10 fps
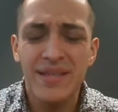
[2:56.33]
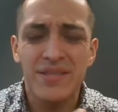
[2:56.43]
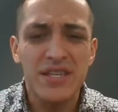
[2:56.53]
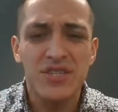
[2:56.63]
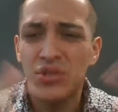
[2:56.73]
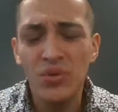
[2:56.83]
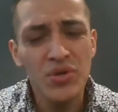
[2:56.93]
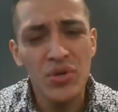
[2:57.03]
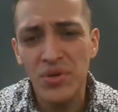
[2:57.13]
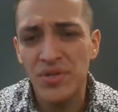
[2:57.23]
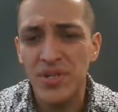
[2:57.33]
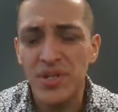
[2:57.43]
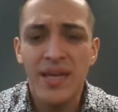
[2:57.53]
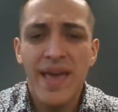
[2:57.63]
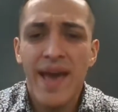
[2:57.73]
It's too
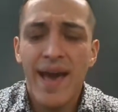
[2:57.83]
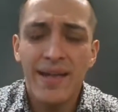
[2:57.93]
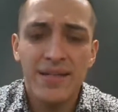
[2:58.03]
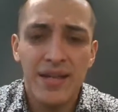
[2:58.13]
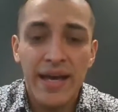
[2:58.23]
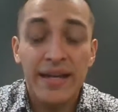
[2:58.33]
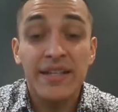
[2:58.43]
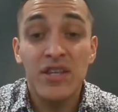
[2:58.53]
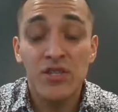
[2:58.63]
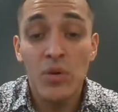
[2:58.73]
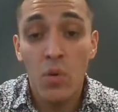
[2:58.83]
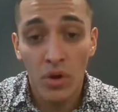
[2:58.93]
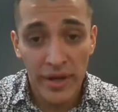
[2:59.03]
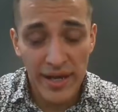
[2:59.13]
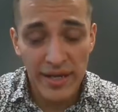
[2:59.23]
noisy, and it doesn't
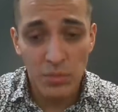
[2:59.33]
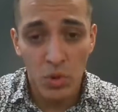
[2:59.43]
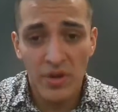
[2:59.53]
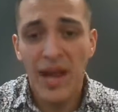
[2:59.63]
work anymore.